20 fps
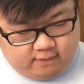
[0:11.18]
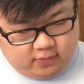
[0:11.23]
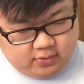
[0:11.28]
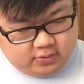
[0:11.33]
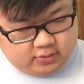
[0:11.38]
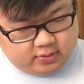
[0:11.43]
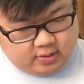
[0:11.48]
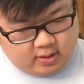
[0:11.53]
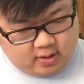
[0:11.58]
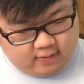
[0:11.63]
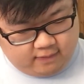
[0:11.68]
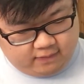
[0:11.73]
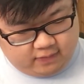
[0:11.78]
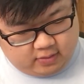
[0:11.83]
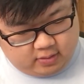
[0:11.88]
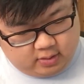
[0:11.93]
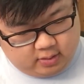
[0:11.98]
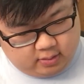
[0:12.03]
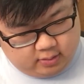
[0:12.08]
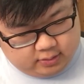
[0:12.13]
First off,
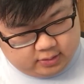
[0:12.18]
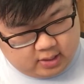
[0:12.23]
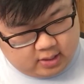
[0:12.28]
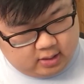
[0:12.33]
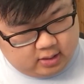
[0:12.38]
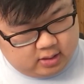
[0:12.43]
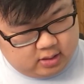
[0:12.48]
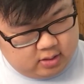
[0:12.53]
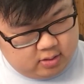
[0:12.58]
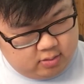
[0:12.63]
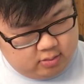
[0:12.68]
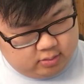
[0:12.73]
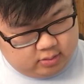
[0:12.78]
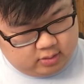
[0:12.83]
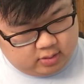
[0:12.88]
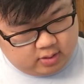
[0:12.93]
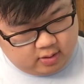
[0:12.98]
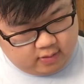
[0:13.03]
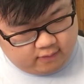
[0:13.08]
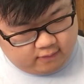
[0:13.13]
here's a
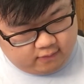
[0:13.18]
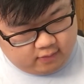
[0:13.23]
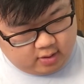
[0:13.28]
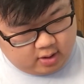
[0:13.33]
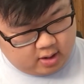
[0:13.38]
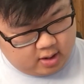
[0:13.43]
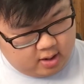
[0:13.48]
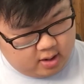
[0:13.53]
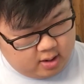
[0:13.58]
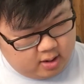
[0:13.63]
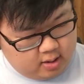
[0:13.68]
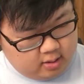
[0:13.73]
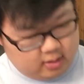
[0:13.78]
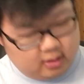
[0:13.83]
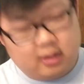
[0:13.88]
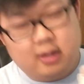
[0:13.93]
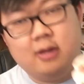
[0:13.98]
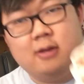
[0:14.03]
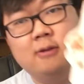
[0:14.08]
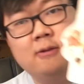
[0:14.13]
cute,
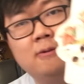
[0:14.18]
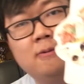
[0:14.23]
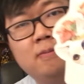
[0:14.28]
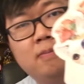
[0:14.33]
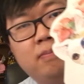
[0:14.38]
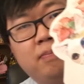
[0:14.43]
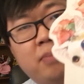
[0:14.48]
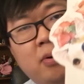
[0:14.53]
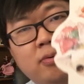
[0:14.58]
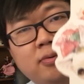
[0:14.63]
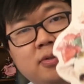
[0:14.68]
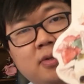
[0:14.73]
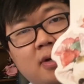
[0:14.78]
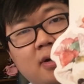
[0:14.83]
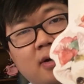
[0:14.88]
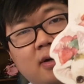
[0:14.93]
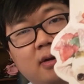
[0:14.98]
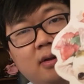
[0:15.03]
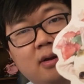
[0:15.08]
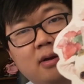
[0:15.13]
kitten
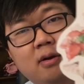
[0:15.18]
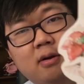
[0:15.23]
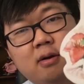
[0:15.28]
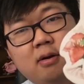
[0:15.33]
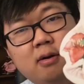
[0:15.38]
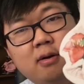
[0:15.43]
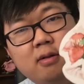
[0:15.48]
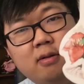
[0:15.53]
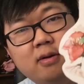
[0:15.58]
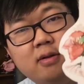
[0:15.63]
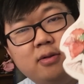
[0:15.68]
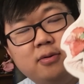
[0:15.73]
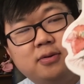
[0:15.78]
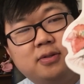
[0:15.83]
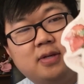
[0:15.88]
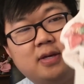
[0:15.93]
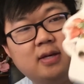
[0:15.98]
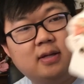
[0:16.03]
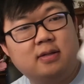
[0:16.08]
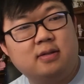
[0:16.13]
postcard. Aw, look at those
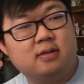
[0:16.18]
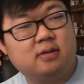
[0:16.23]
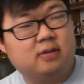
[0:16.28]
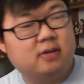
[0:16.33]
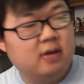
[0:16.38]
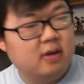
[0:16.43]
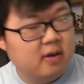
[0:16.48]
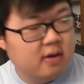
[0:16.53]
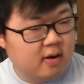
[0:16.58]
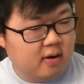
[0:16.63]
kittens.